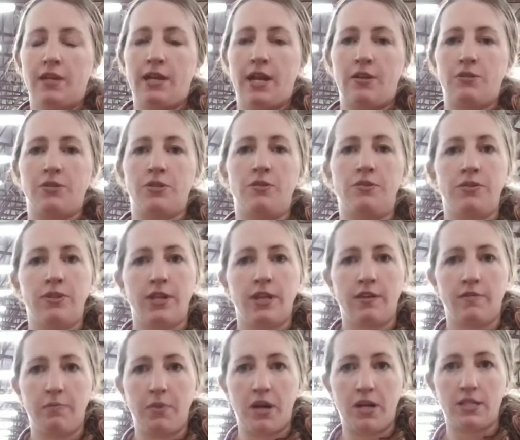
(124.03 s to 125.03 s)
Now, don't
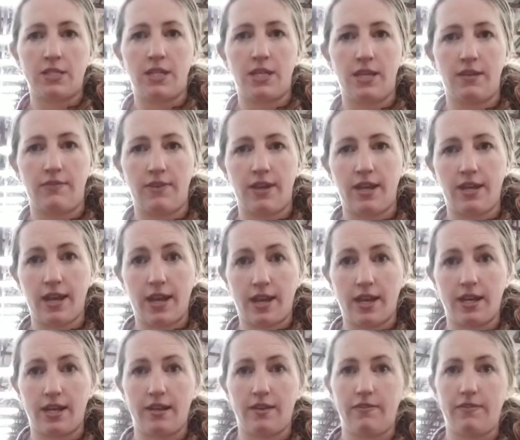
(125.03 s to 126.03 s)
think of positive and
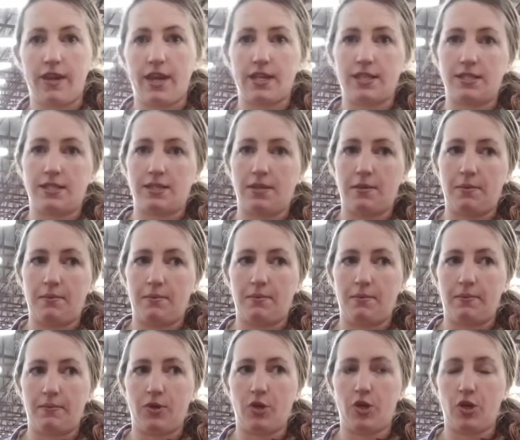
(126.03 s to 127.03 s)
negative as
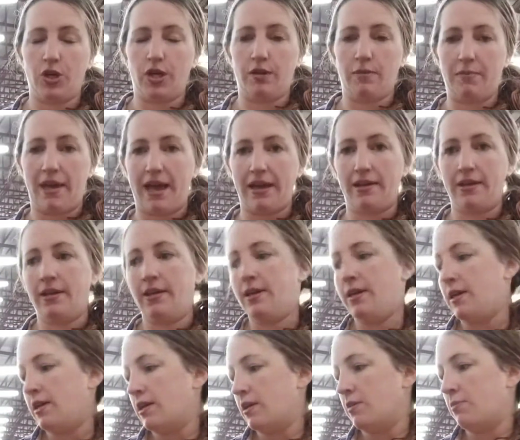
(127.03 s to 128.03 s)
good and bad.
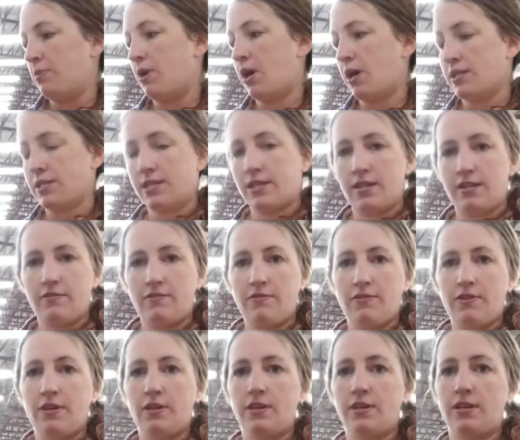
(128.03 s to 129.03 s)
Positive,
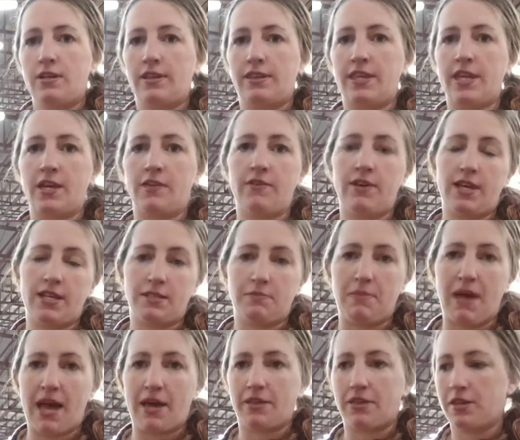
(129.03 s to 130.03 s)
think of it as
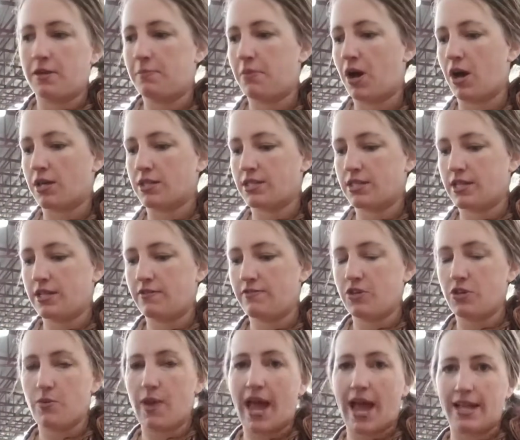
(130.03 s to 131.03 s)
math. Positive,
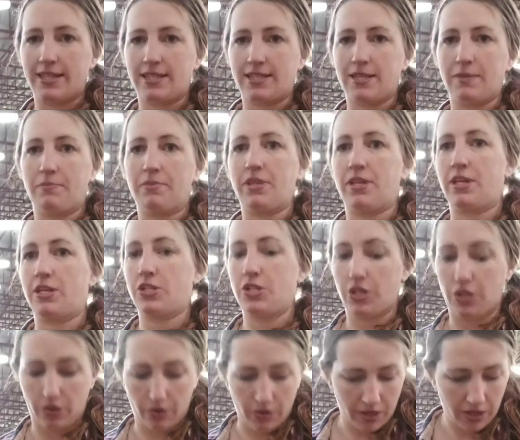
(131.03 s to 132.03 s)
you add something
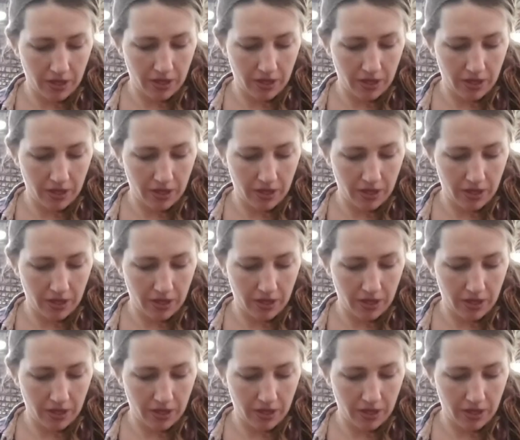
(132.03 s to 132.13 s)
to.